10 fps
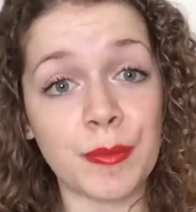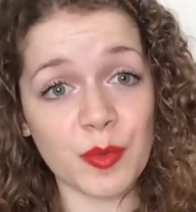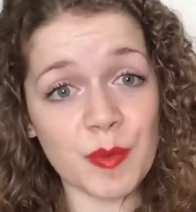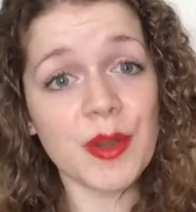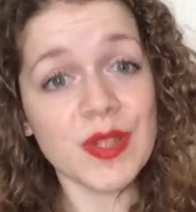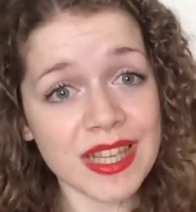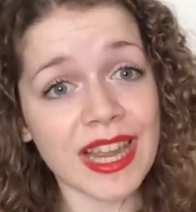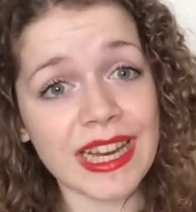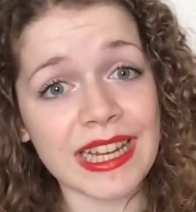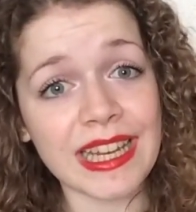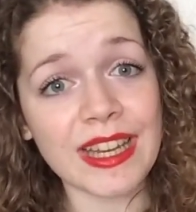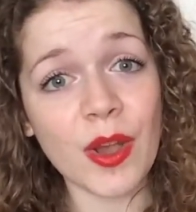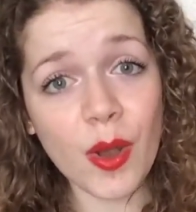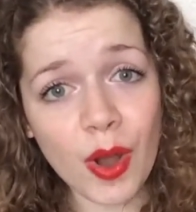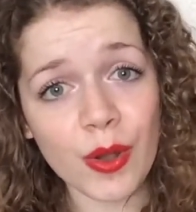You will most likely
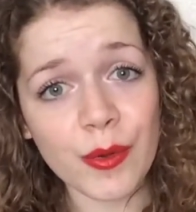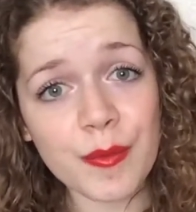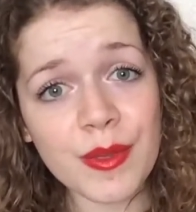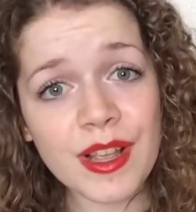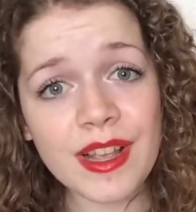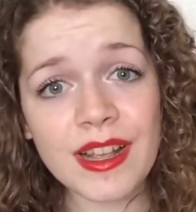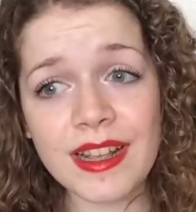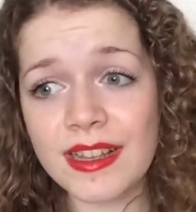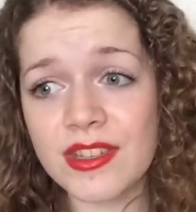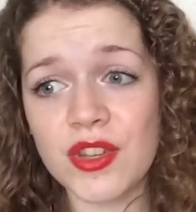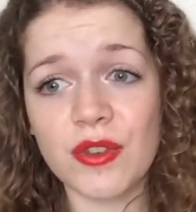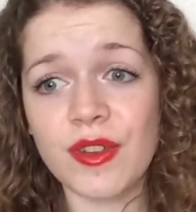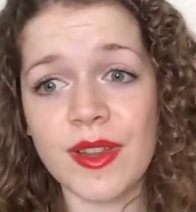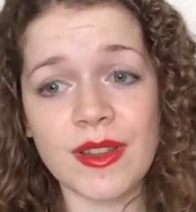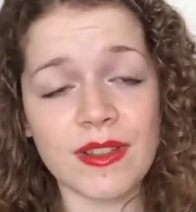go home
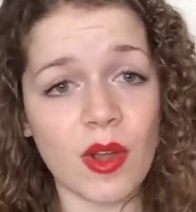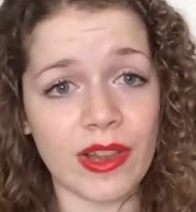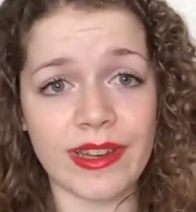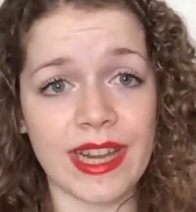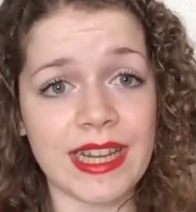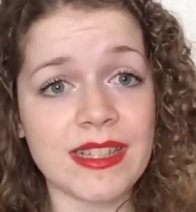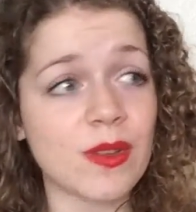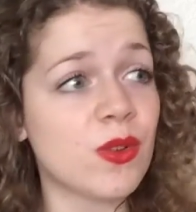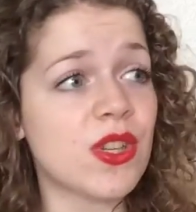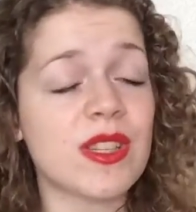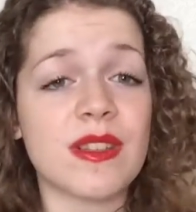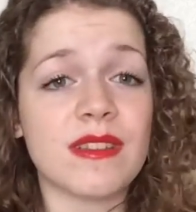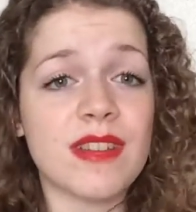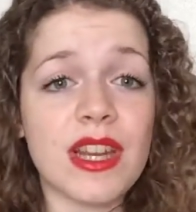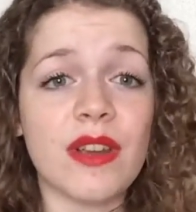during the holidays, or just,
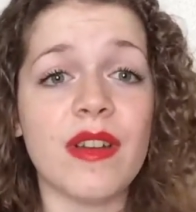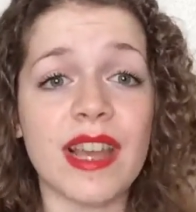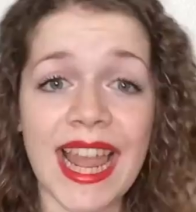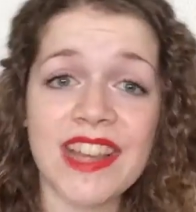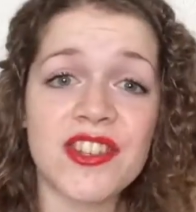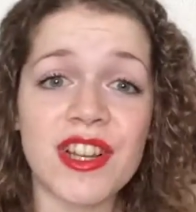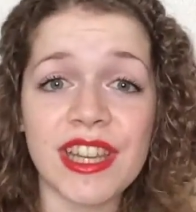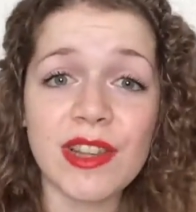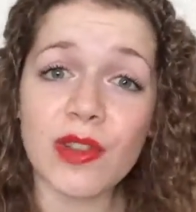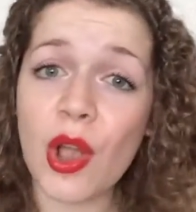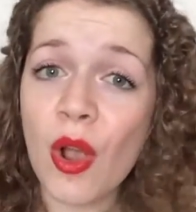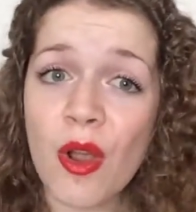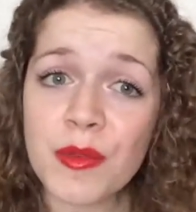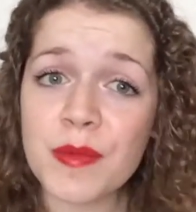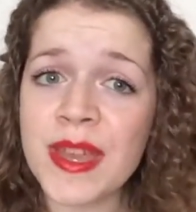you know, occasionally you'll go
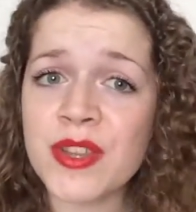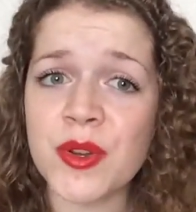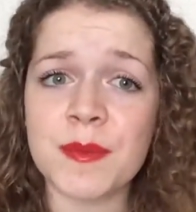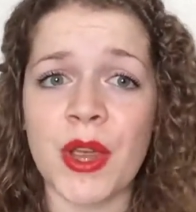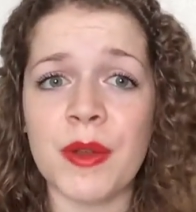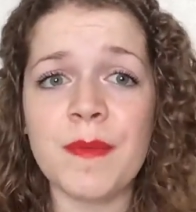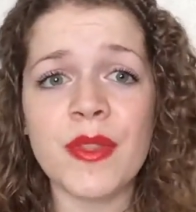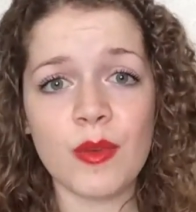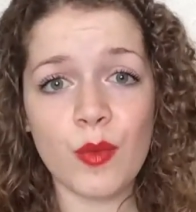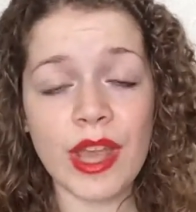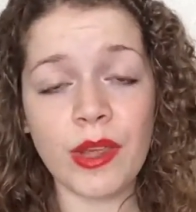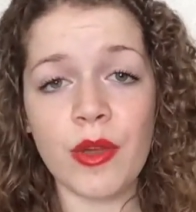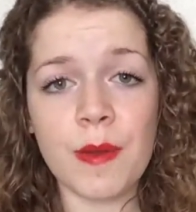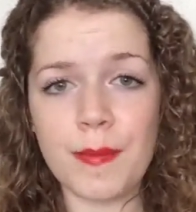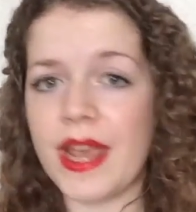home, you'll make trips home, where you
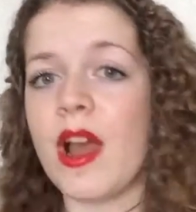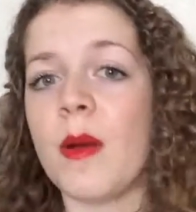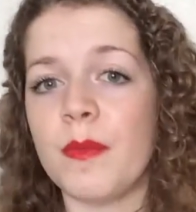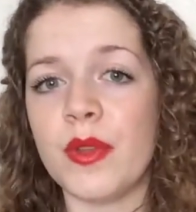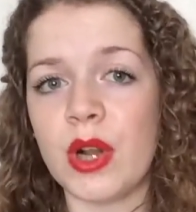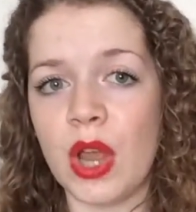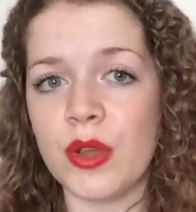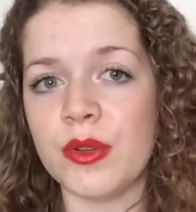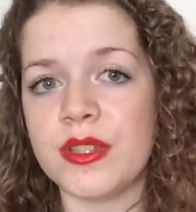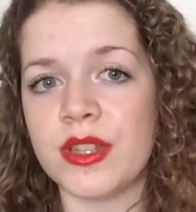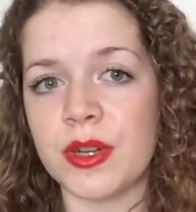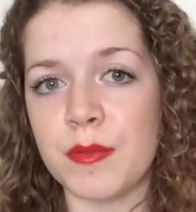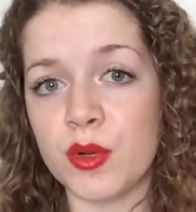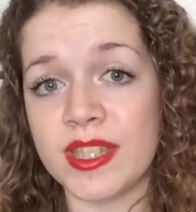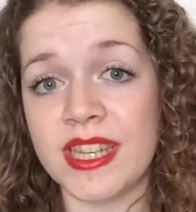can pick up the clothes that are
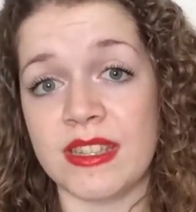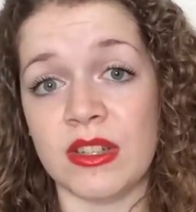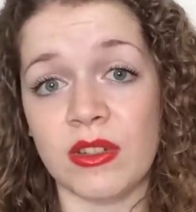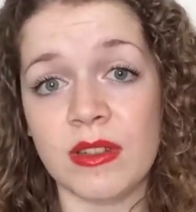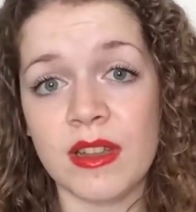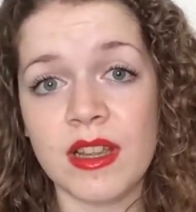more seasonal.